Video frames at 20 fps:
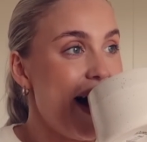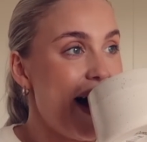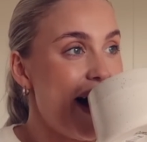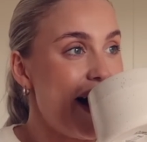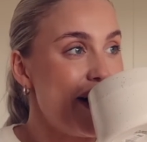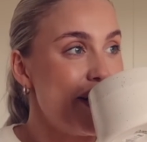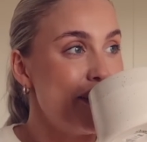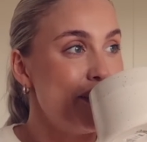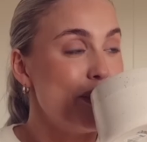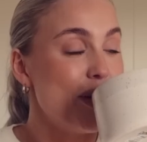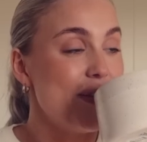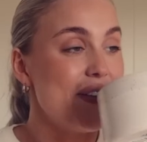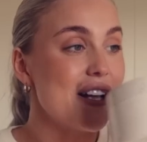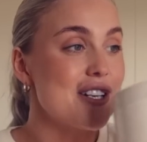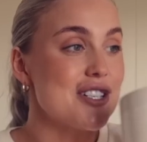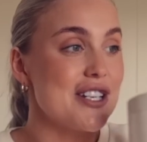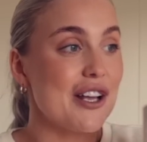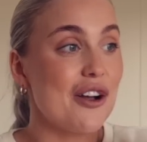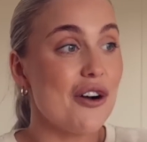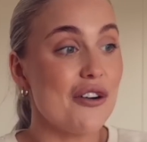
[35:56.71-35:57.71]
Um, we've
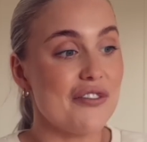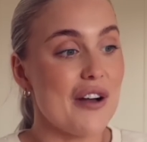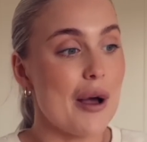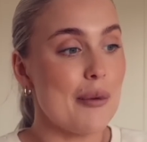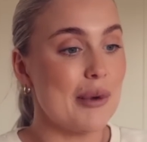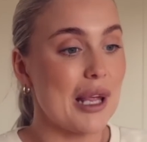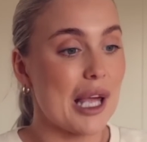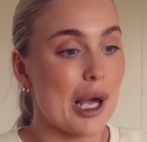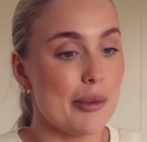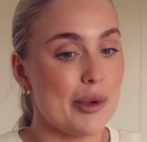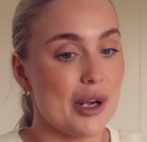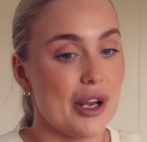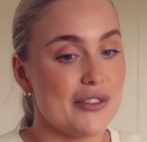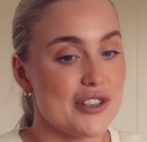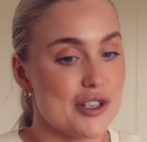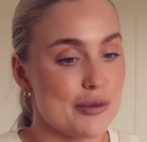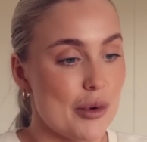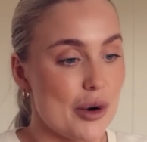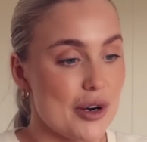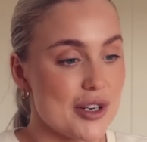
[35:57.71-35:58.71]
actually got family coming over
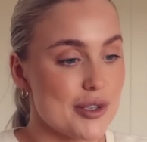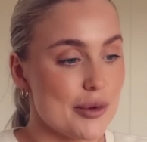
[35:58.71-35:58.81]
tomorrow,